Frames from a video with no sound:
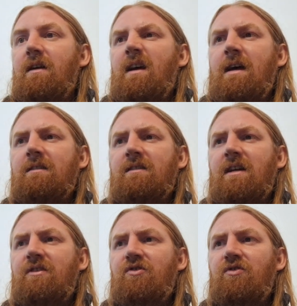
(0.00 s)

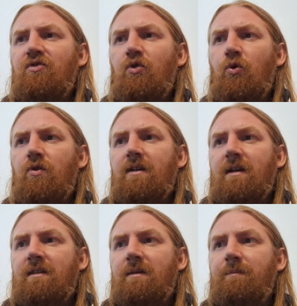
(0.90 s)
Hesitation gnawed
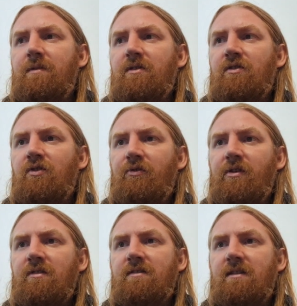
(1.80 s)
at him, but
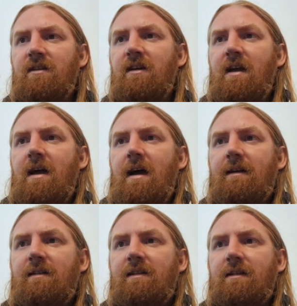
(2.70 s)
curiosity and
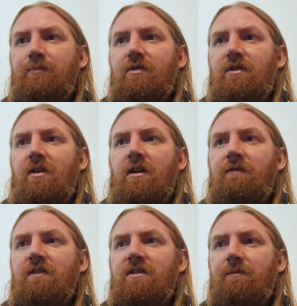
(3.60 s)
a desperate yearning
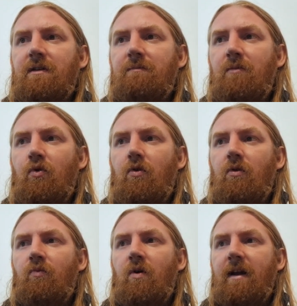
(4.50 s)
for something more
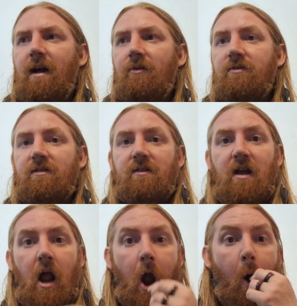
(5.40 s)
won out.
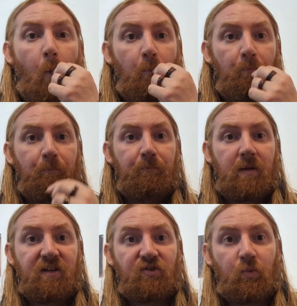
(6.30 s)

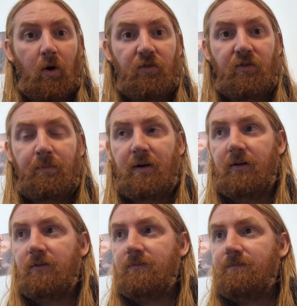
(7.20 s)
He swallowed the
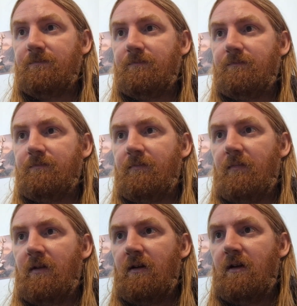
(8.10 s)
pill.
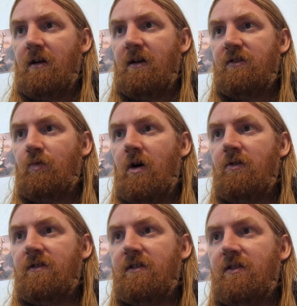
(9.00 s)
His
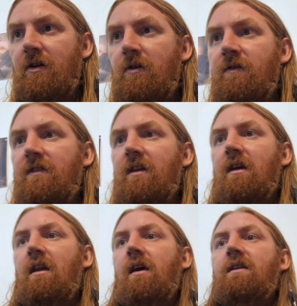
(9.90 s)
world dissolved in a
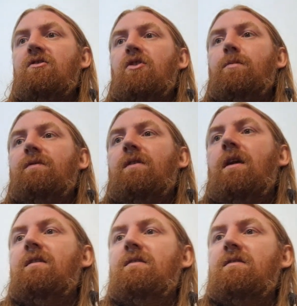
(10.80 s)
kaleidoscope of
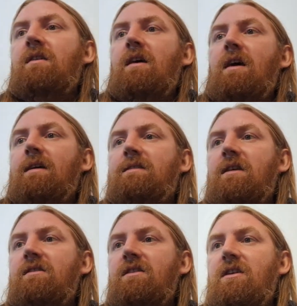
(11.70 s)
colours, a
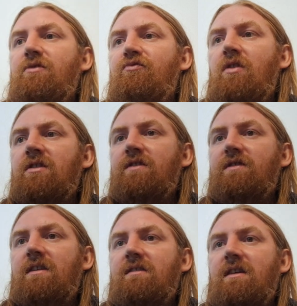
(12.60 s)
dizzying rush of
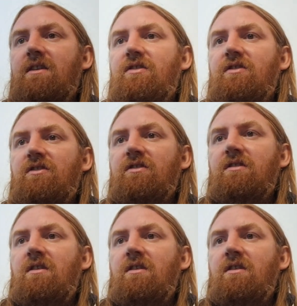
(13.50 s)
sensations.